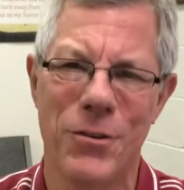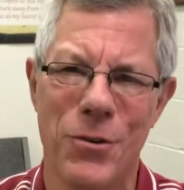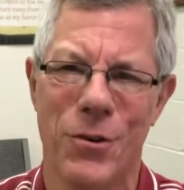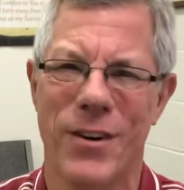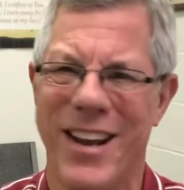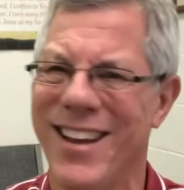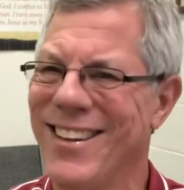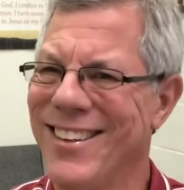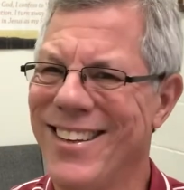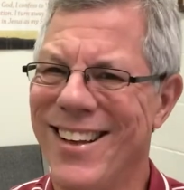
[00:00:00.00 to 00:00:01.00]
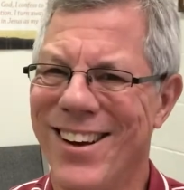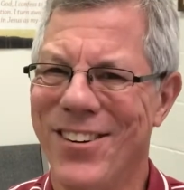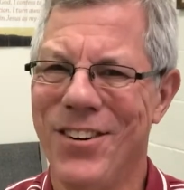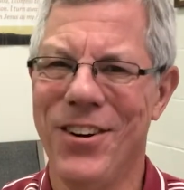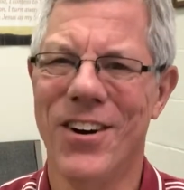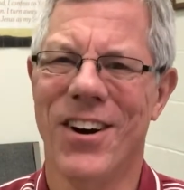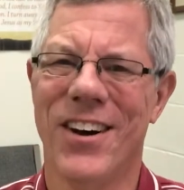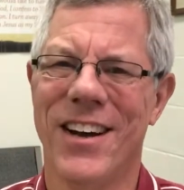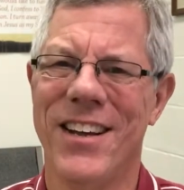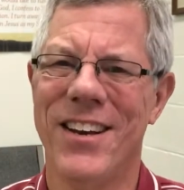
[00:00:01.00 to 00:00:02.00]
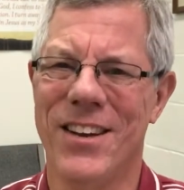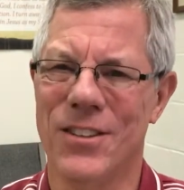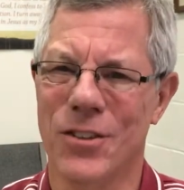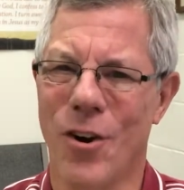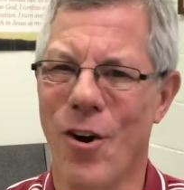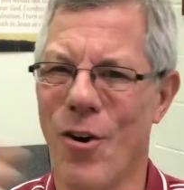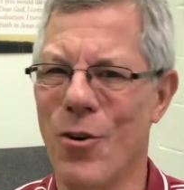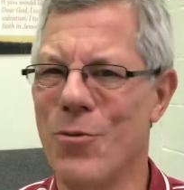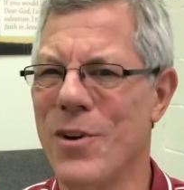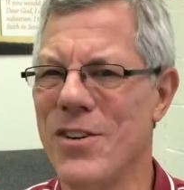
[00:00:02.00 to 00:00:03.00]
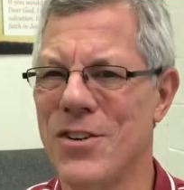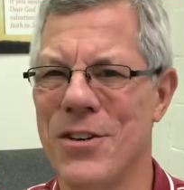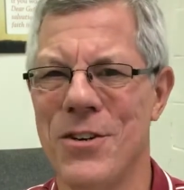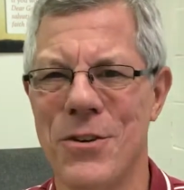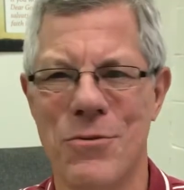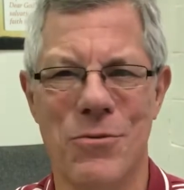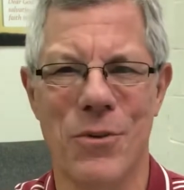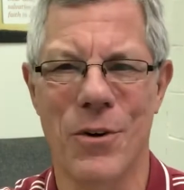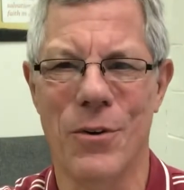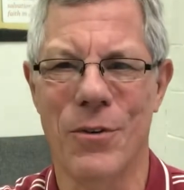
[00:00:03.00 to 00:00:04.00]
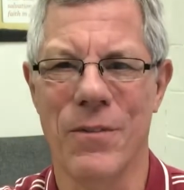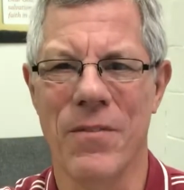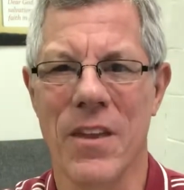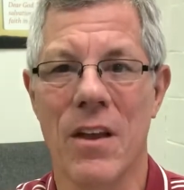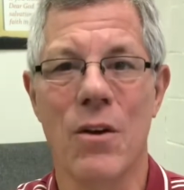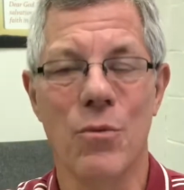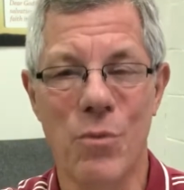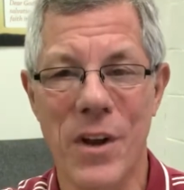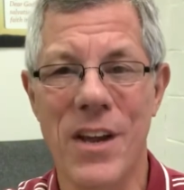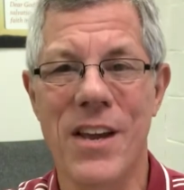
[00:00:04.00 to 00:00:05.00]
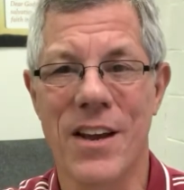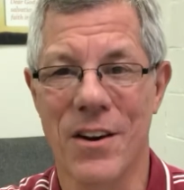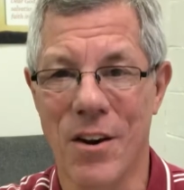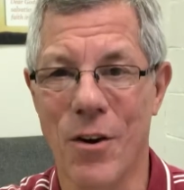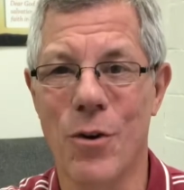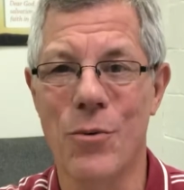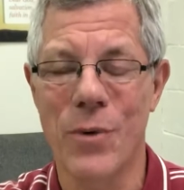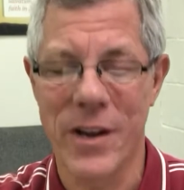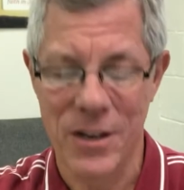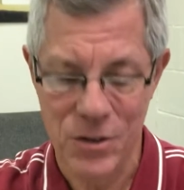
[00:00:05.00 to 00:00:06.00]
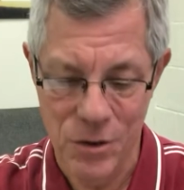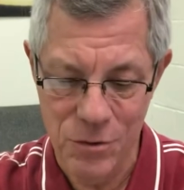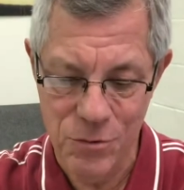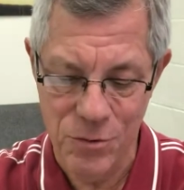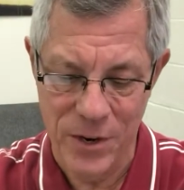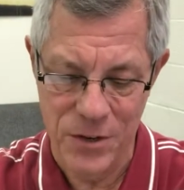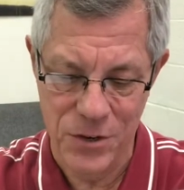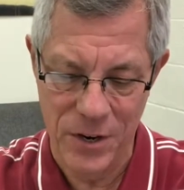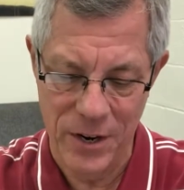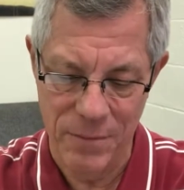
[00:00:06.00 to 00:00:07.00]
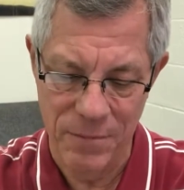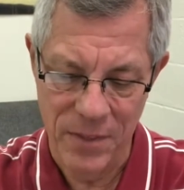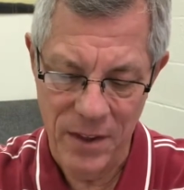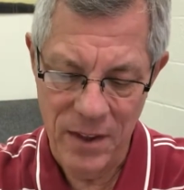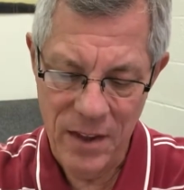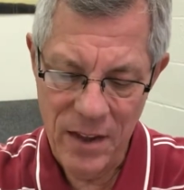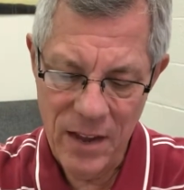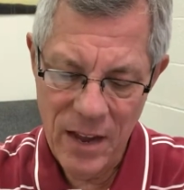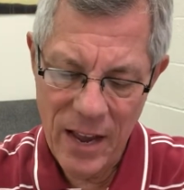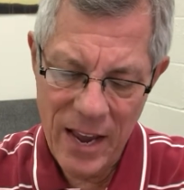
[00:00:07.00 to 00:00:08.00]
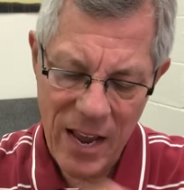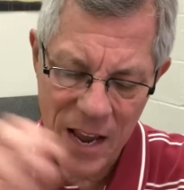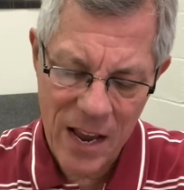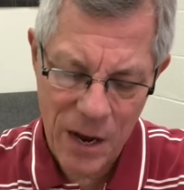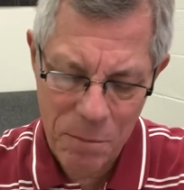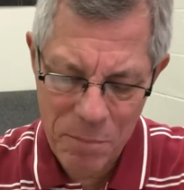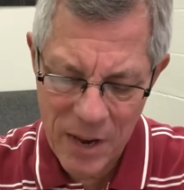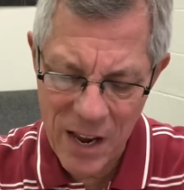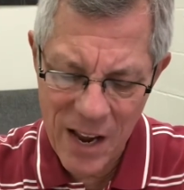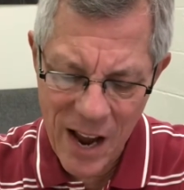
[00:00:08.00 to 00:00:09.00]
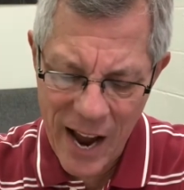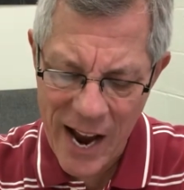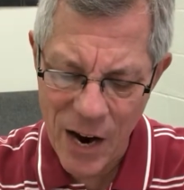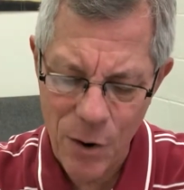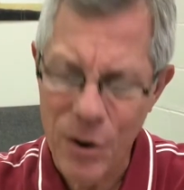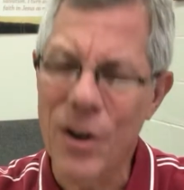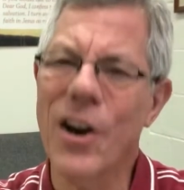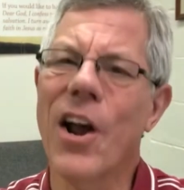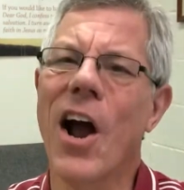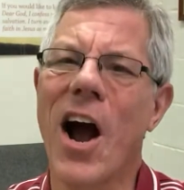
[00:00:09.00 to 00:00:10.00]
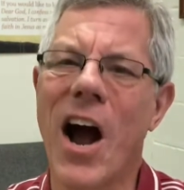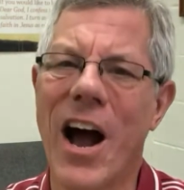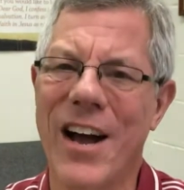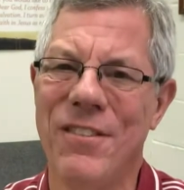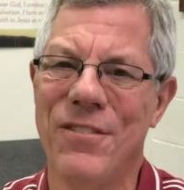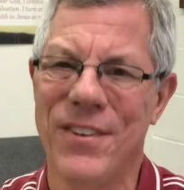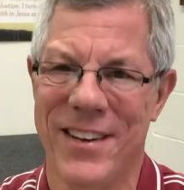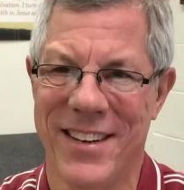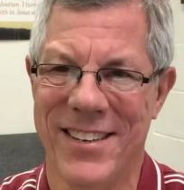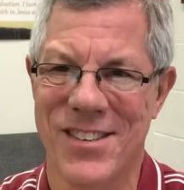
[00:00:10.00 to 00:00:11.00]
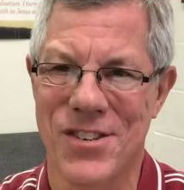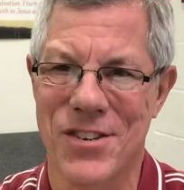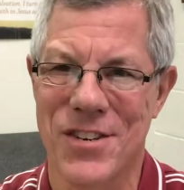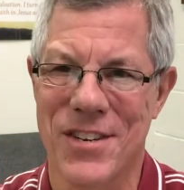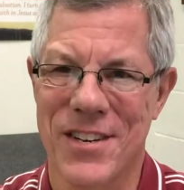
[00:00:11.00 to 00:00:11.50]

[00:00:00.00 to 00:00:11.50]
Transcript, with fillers: during. God is always in control. We can always trust Him. He can be our confidence